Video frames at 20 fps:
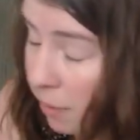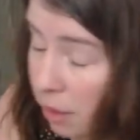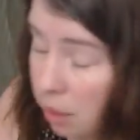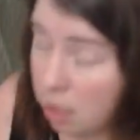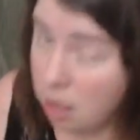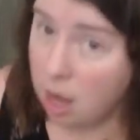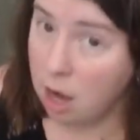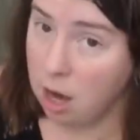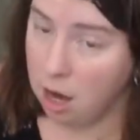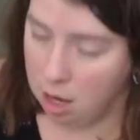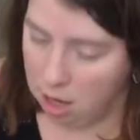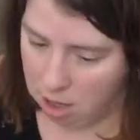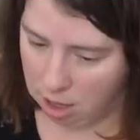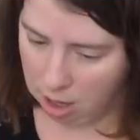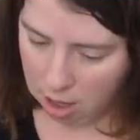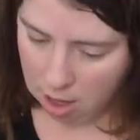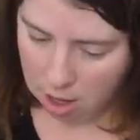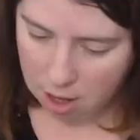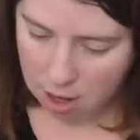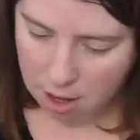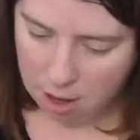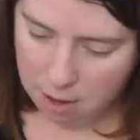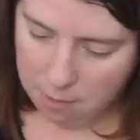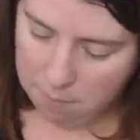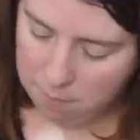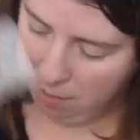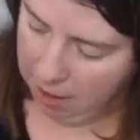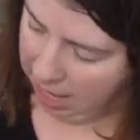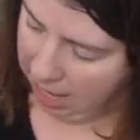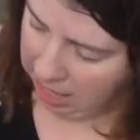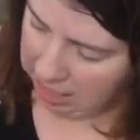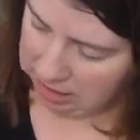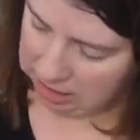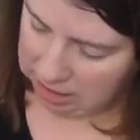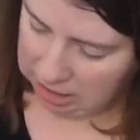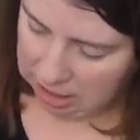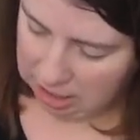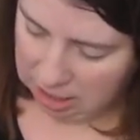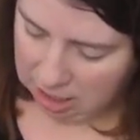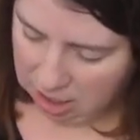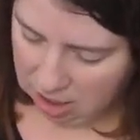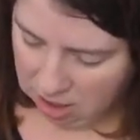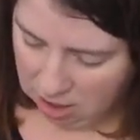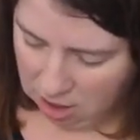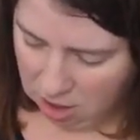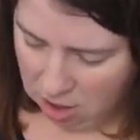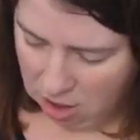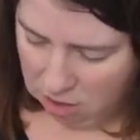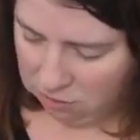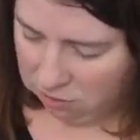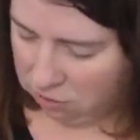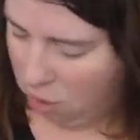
yarn. But so